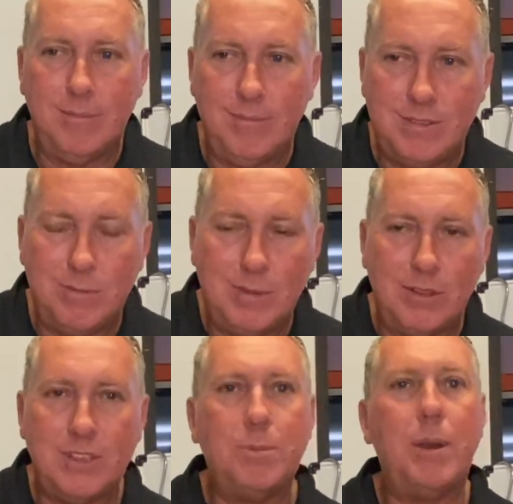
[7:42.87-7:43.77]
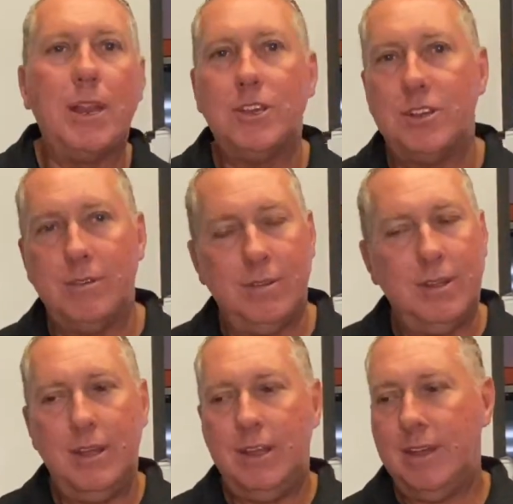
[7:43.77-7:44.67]
That's when we get all the Spanish and
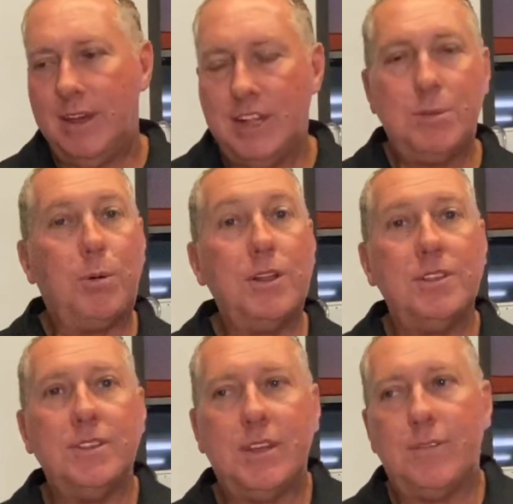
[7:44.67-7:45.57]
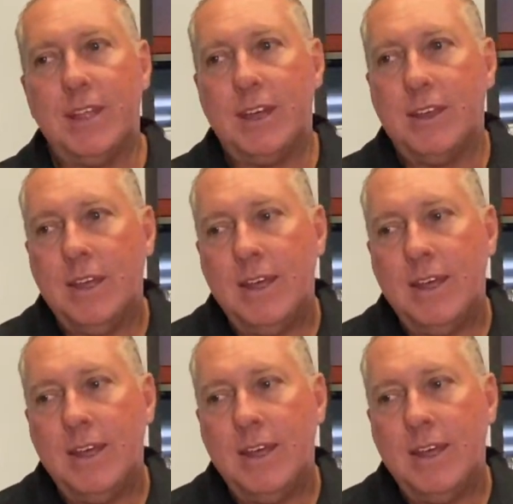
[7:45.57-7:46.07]
spotties and stuff like that.